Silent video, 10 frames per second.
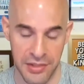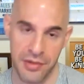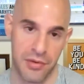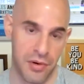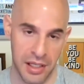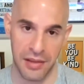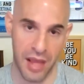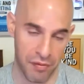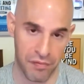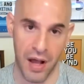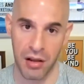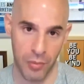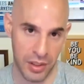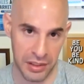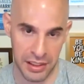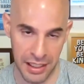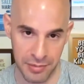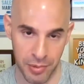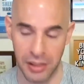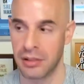so they're hitting that follow and connect
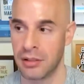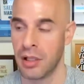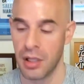button.